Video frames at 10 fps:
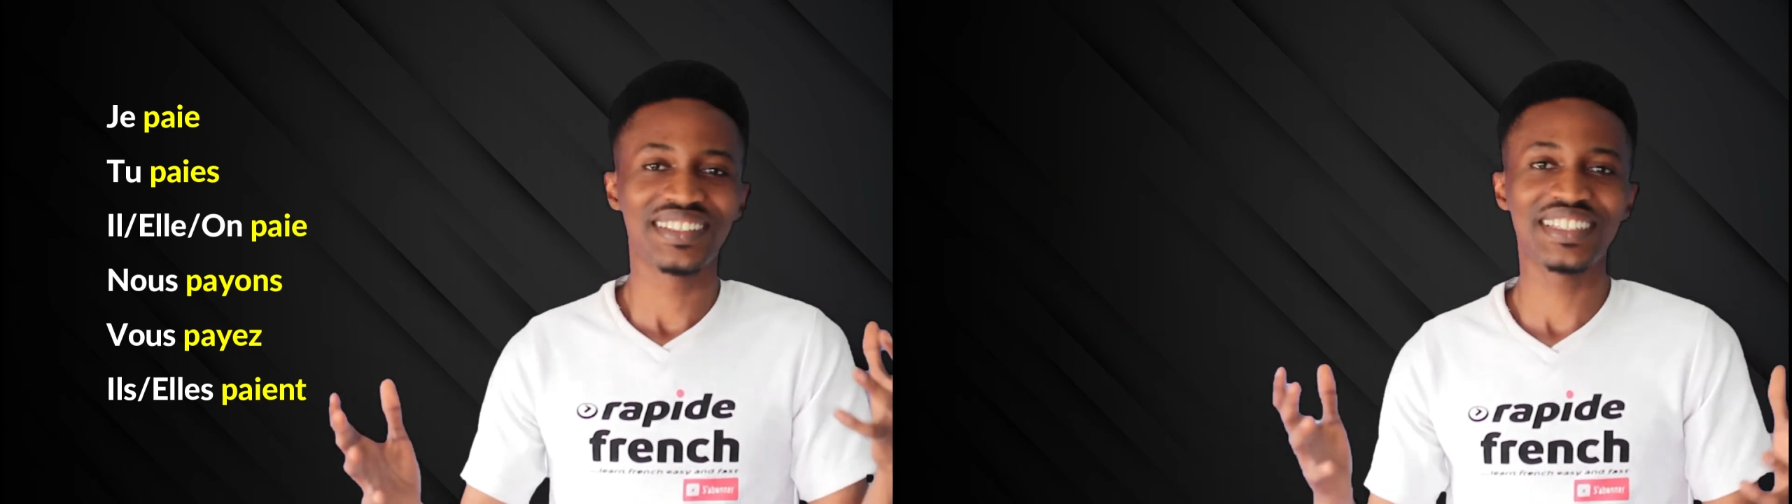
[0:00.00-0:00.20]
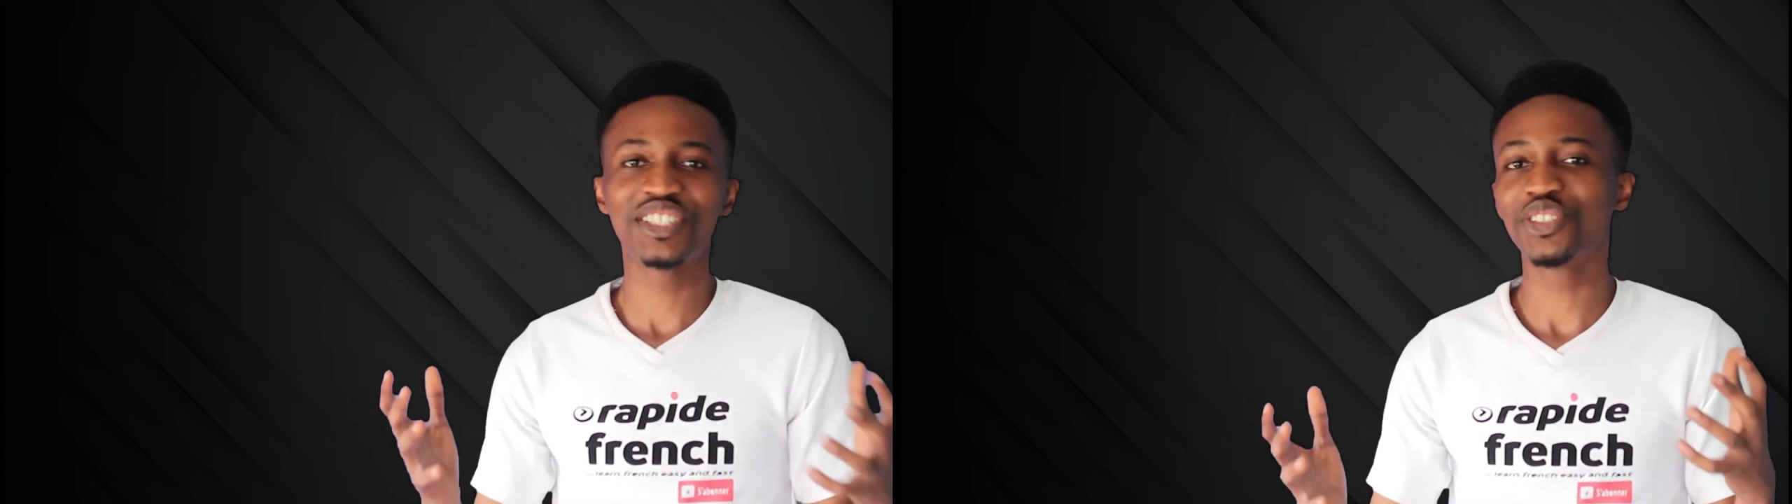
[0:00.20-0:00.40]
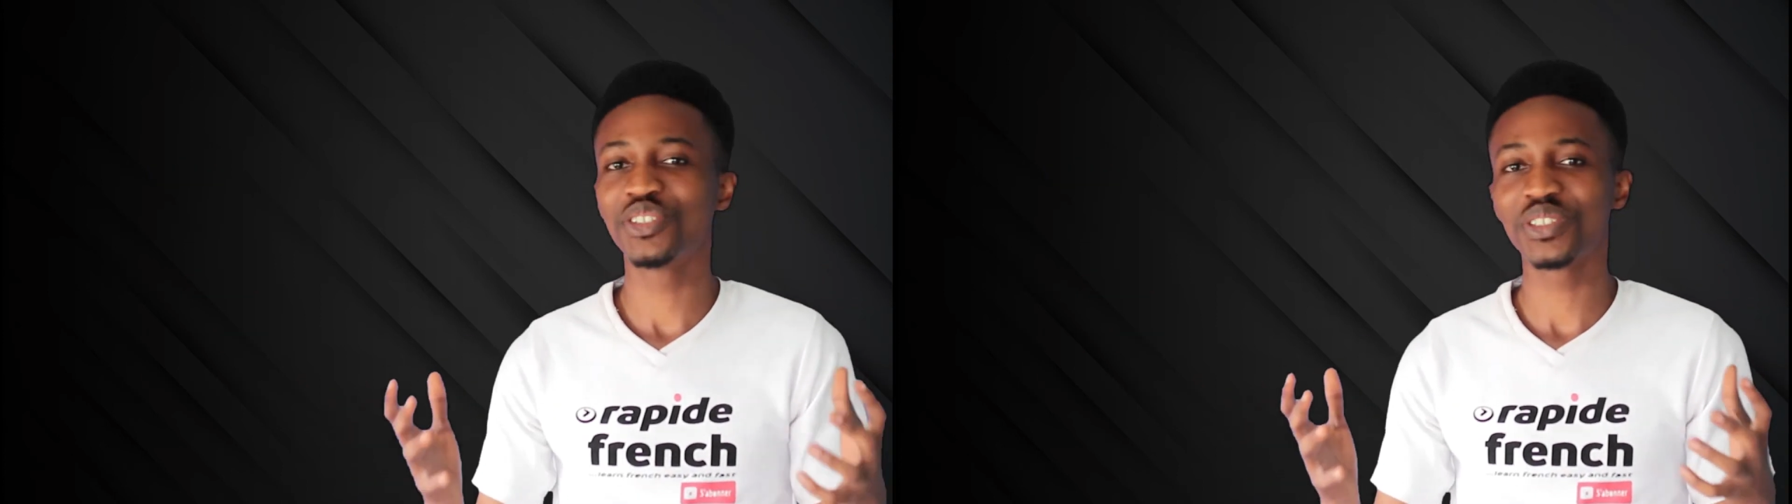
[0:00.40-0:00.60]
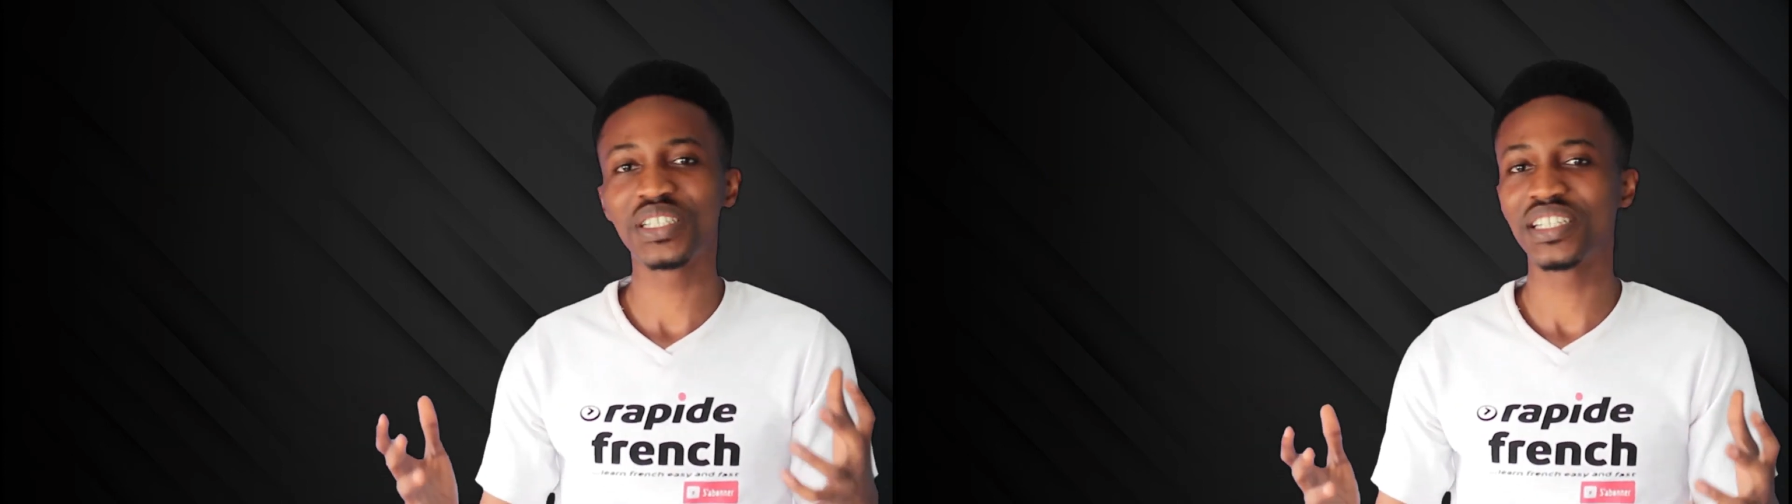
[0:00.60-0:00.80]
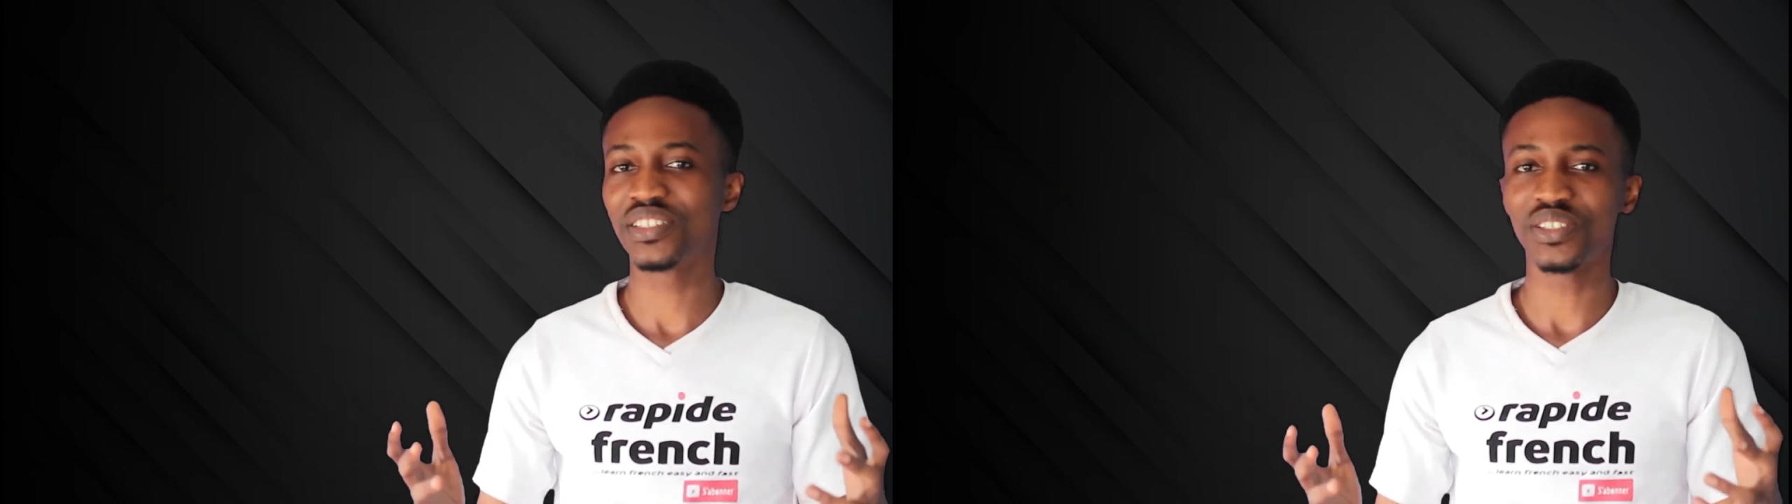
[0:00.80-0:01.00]
things you
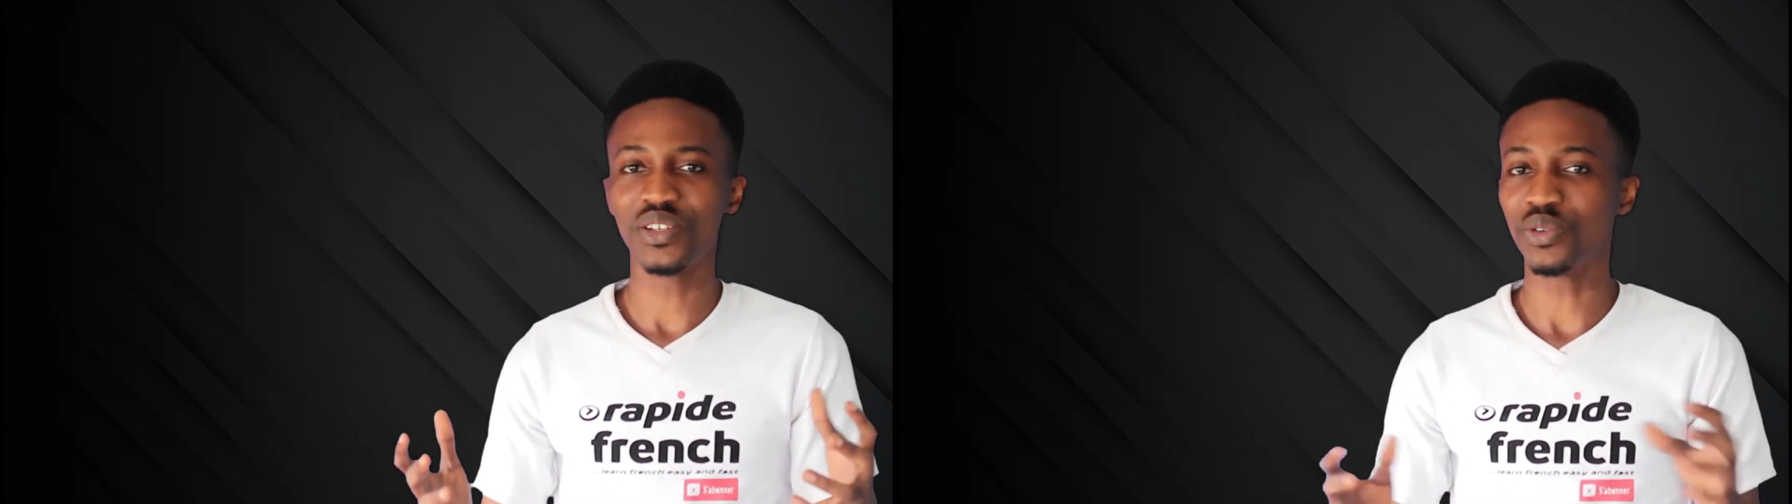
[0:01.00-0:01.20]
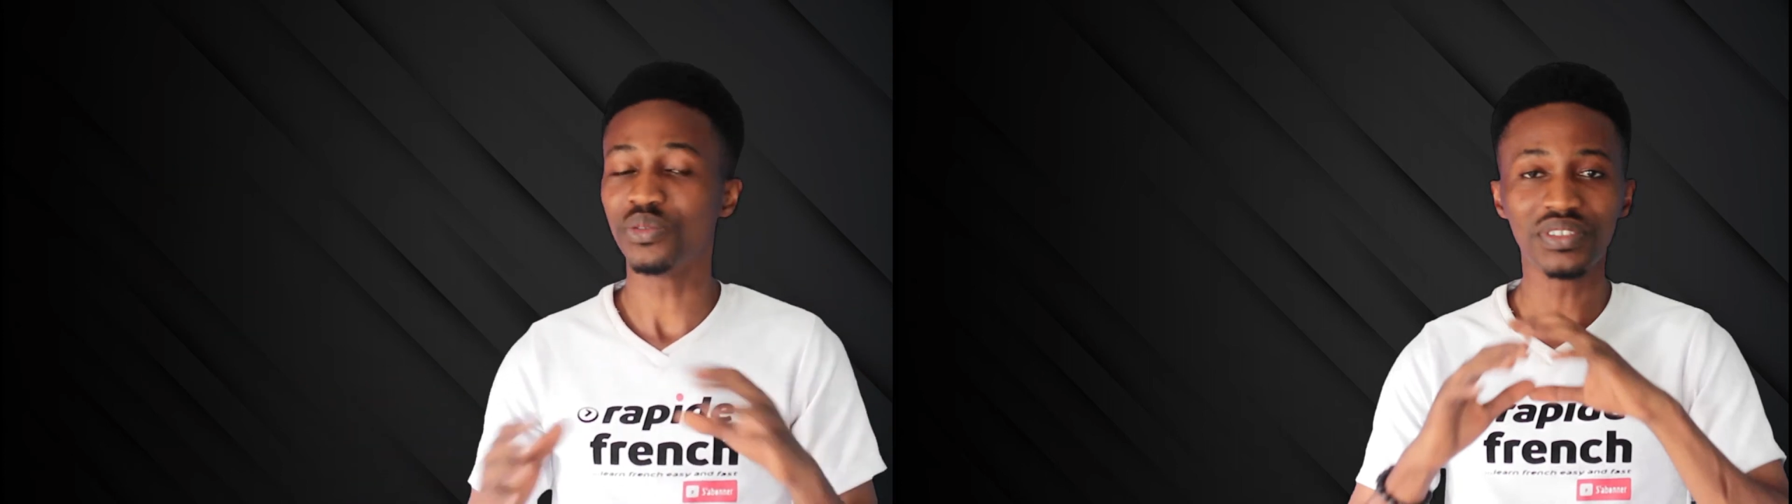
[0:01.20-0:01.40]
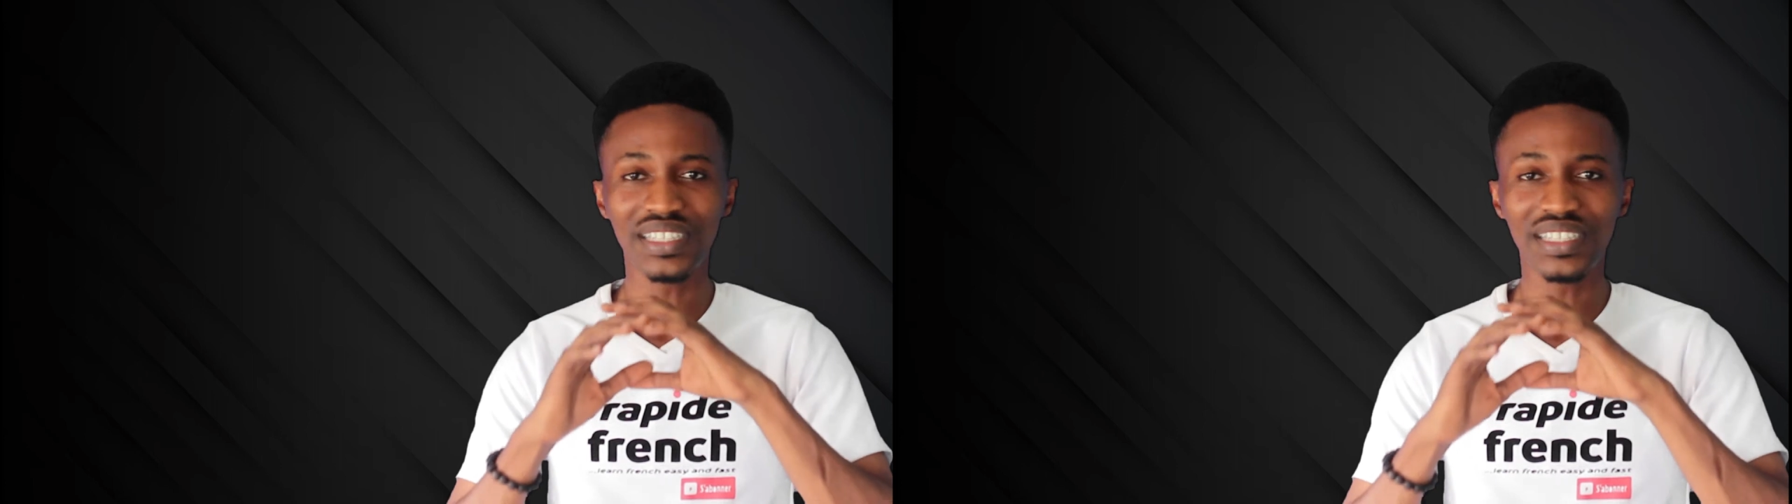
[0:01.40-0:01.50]
just need to know.